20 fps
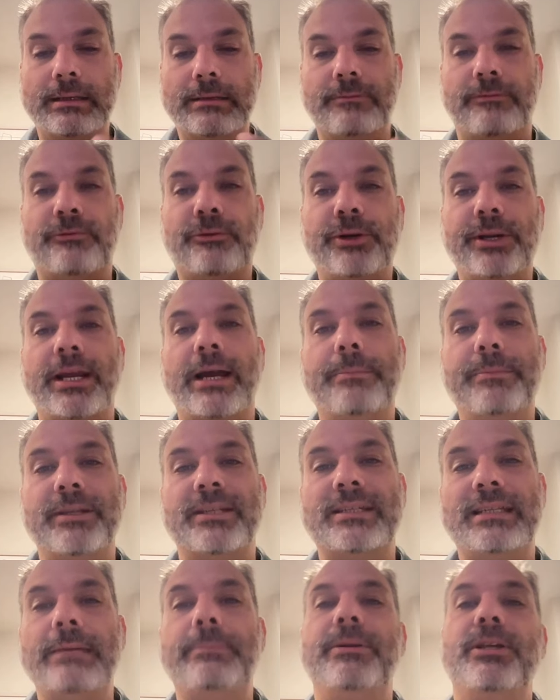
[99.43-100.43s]
free up the
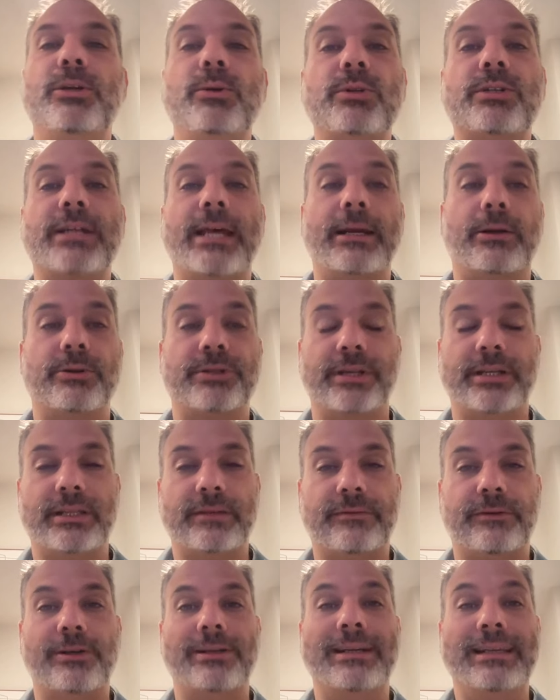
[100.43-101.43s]
CPU cycles at the
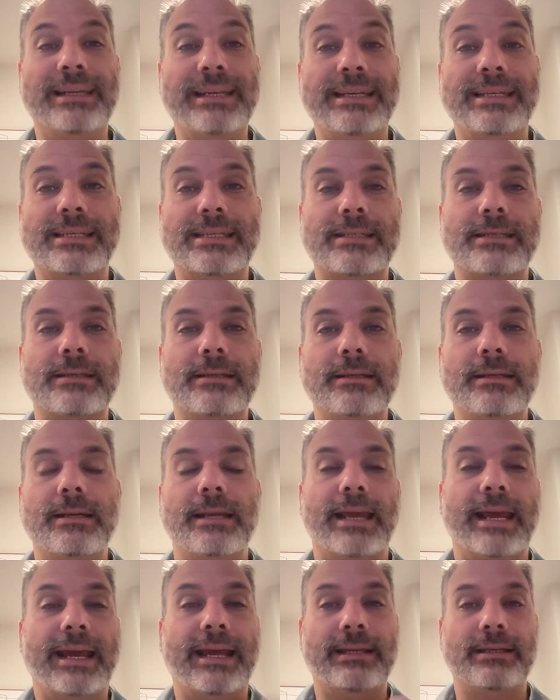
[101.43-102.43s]
very least,
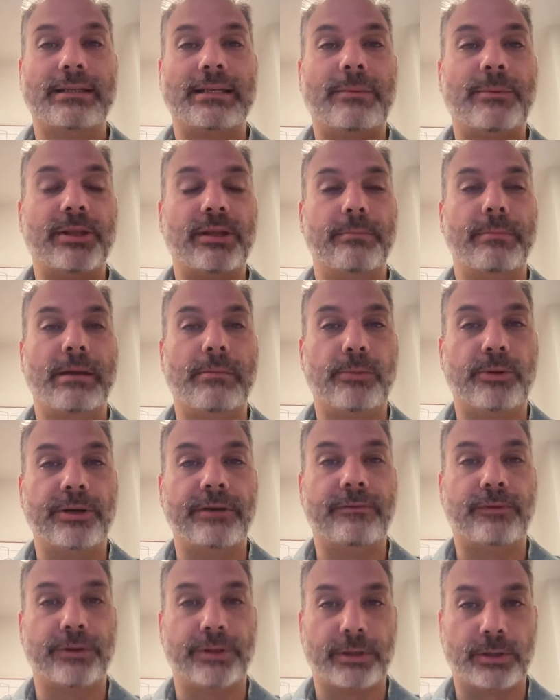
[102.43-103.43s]
and some of the memory
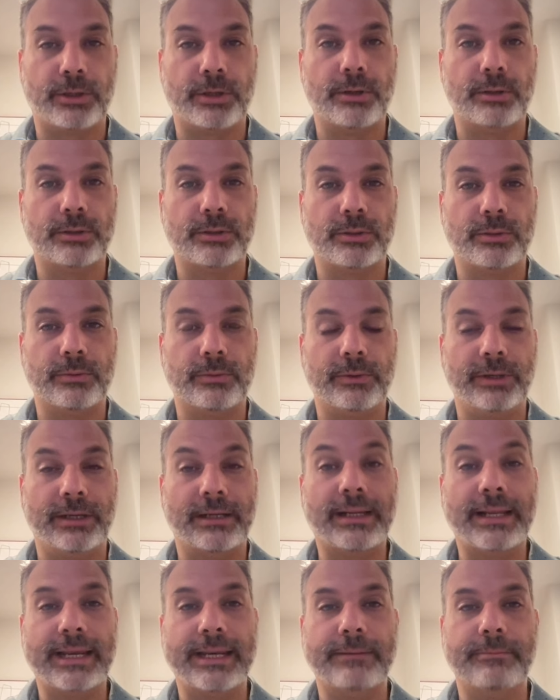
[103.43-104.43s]
for the kernel to
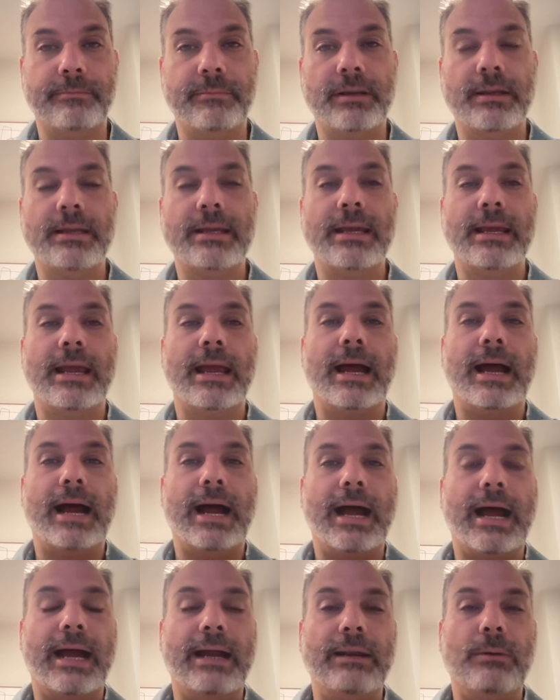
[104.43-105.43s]
reclaim,
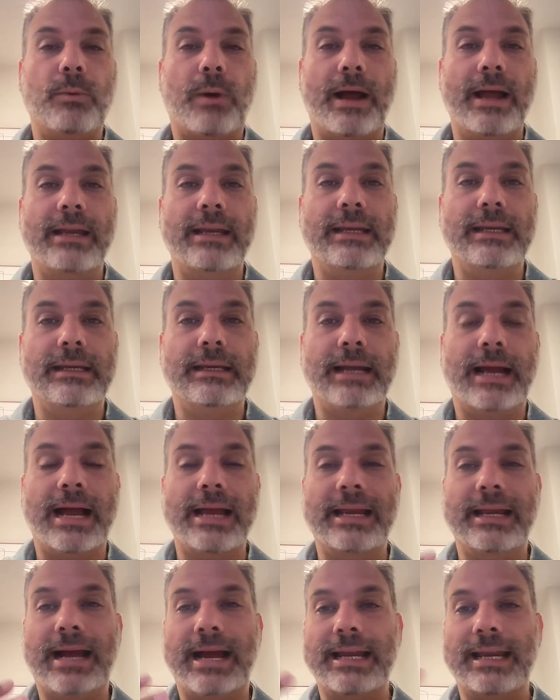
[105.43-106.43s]
I I
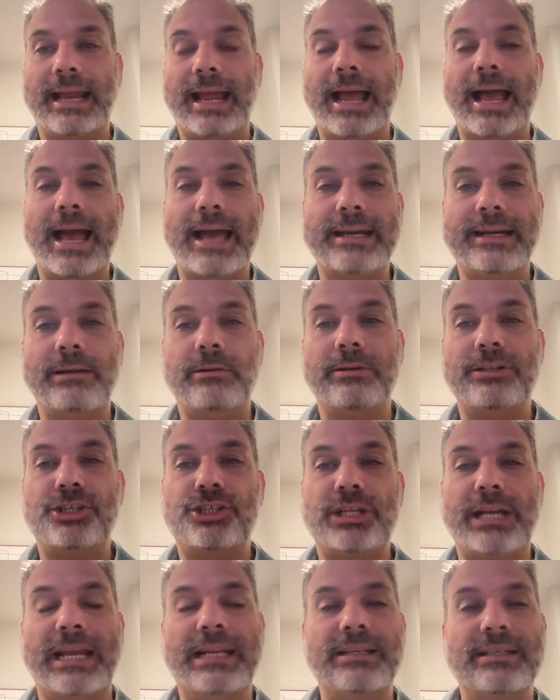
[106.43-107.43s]
I had to
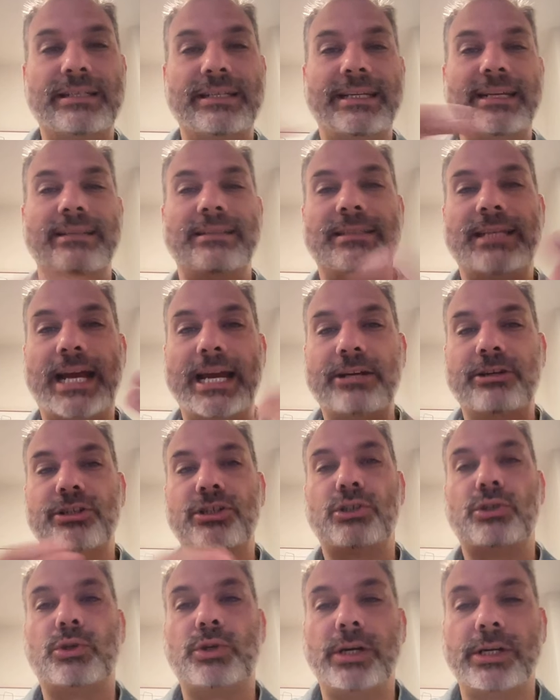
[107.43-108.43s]
change the entire
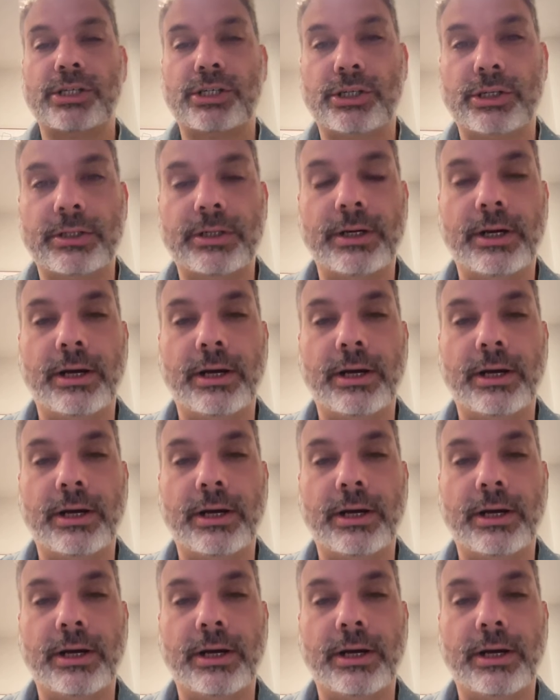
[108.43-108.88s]
structure